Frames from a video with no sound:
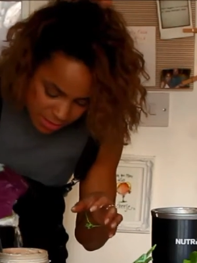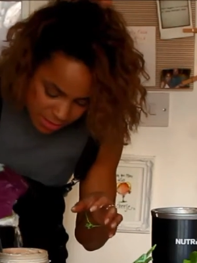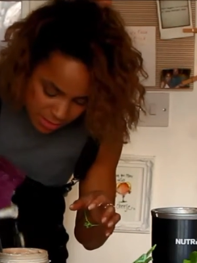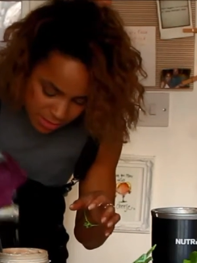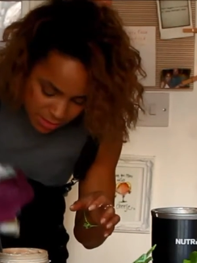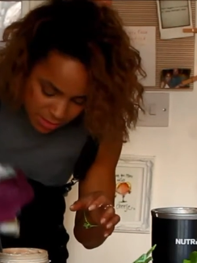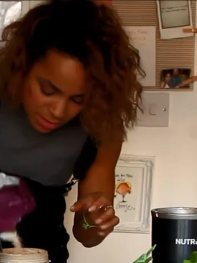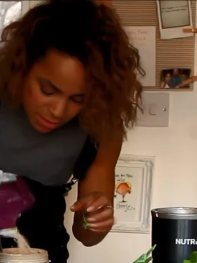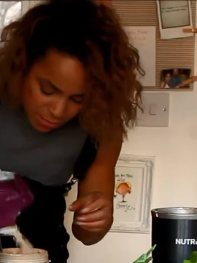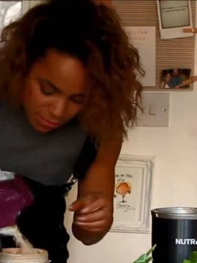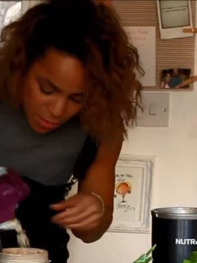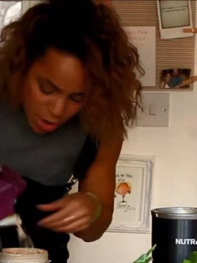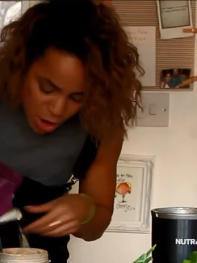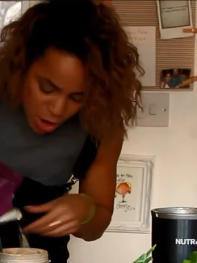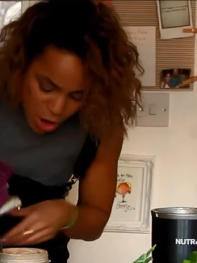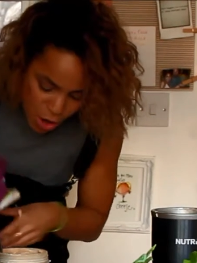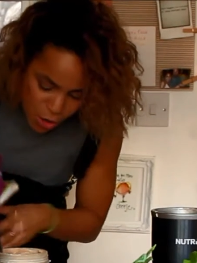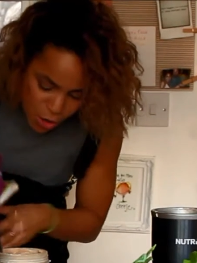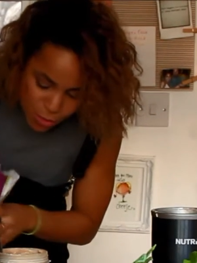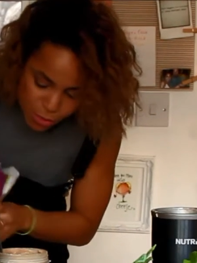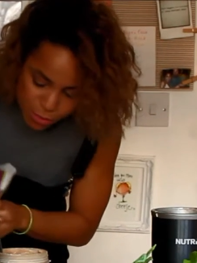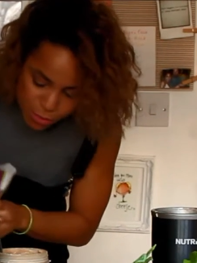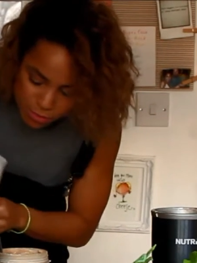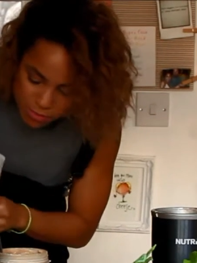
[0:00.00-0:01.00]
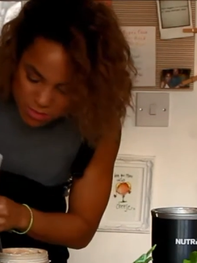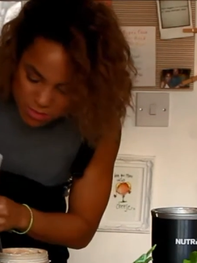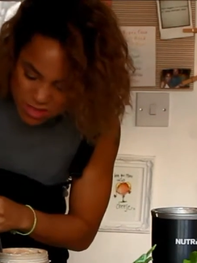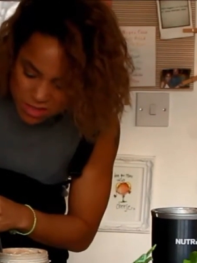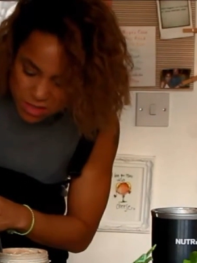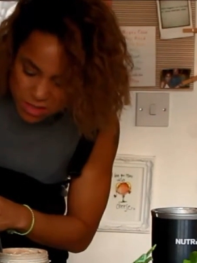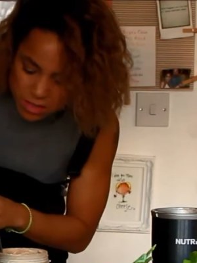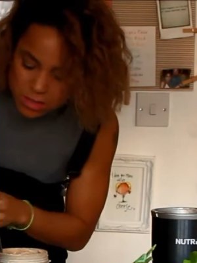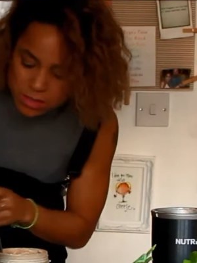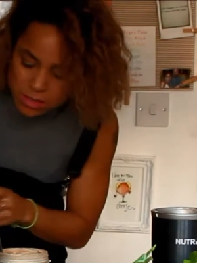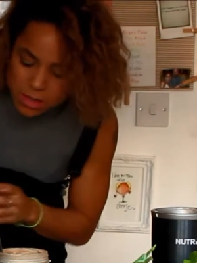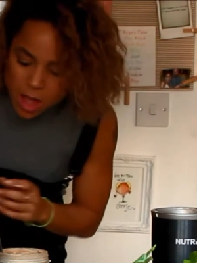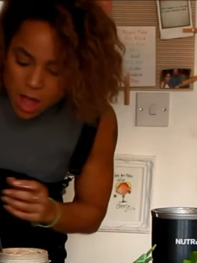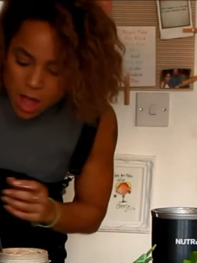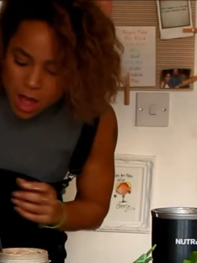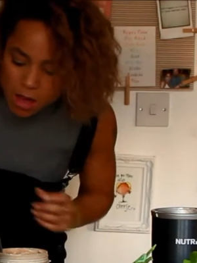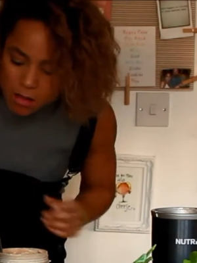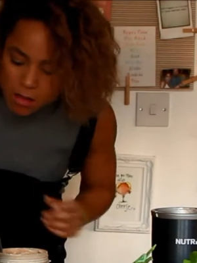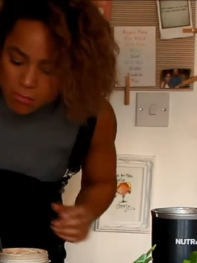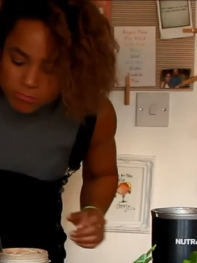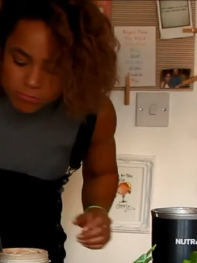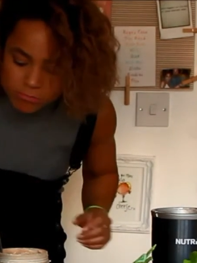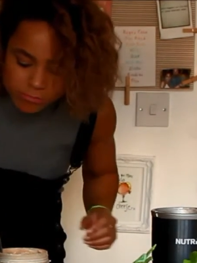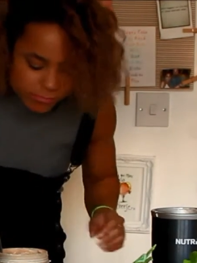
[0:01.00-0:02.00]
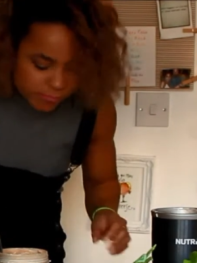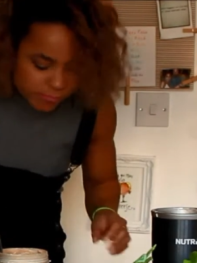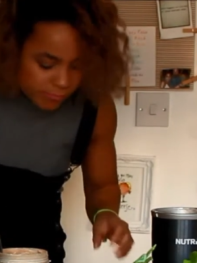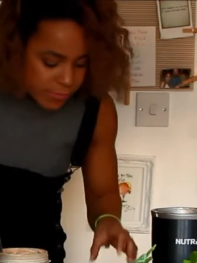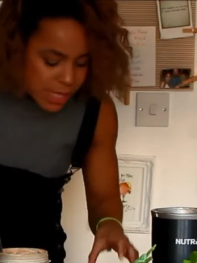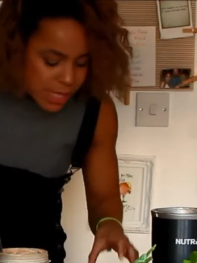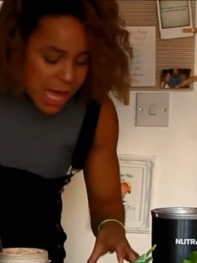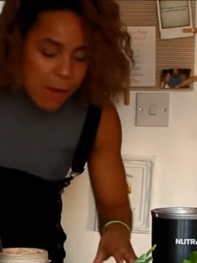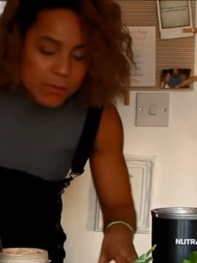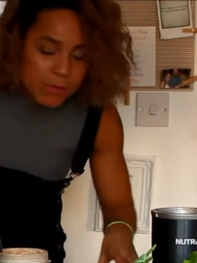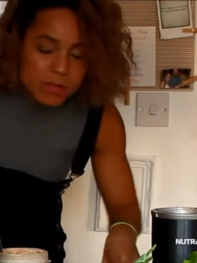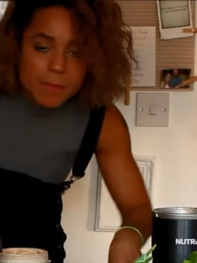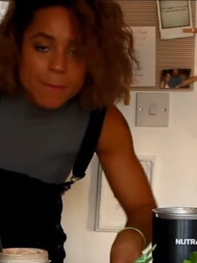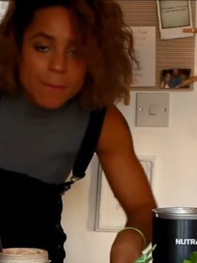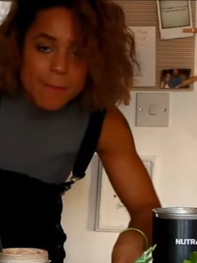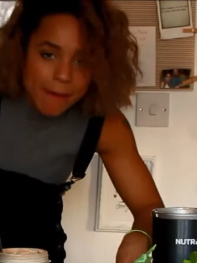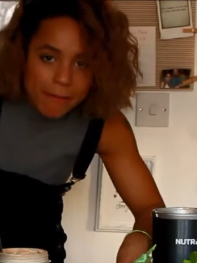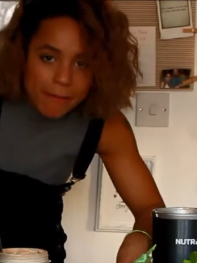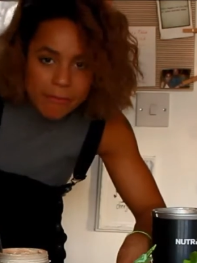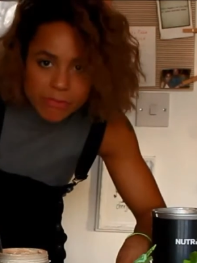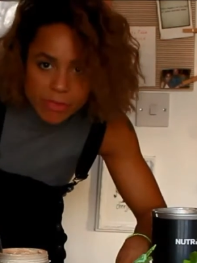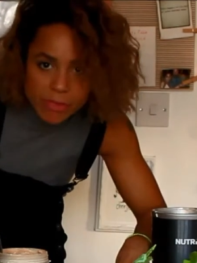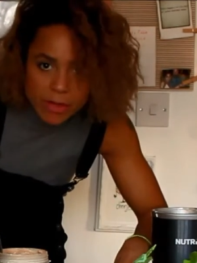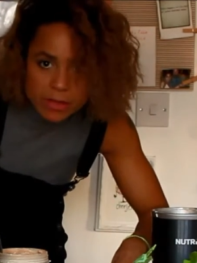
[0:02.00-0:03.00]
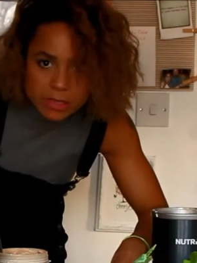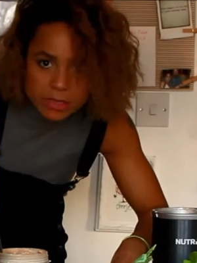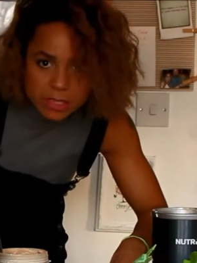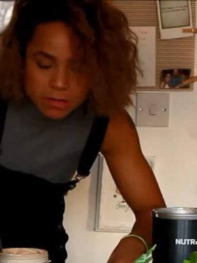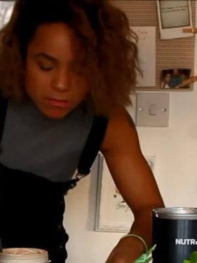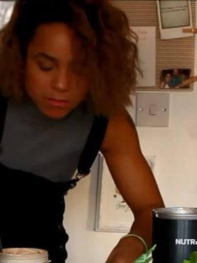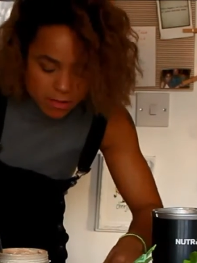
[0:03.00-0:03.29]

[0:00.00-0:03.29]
some oats. That was about 30